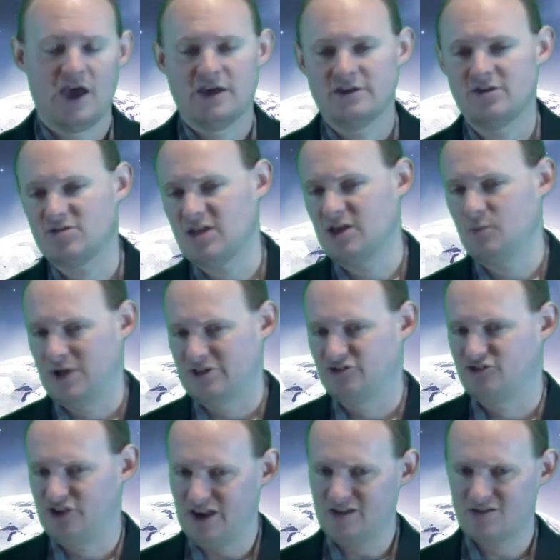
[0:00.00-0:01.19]
You see, when
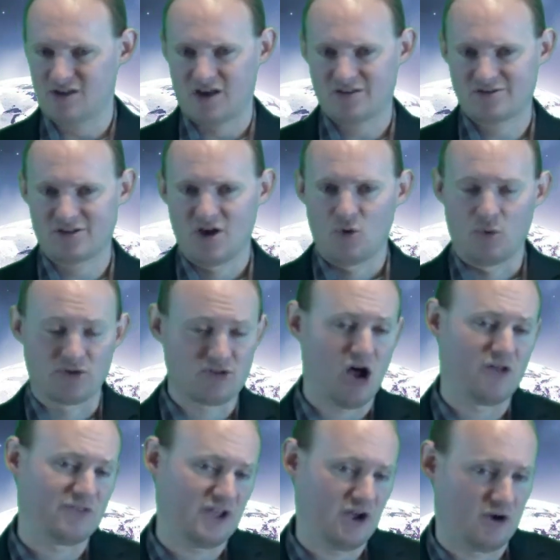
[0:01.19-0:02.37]
Jesus was
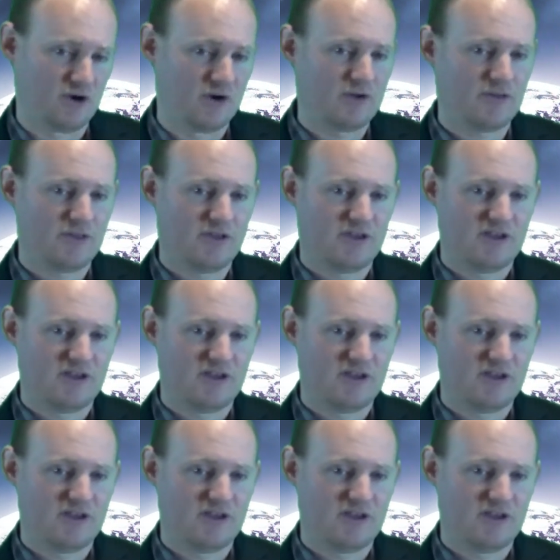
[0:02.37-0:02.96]
on the earth,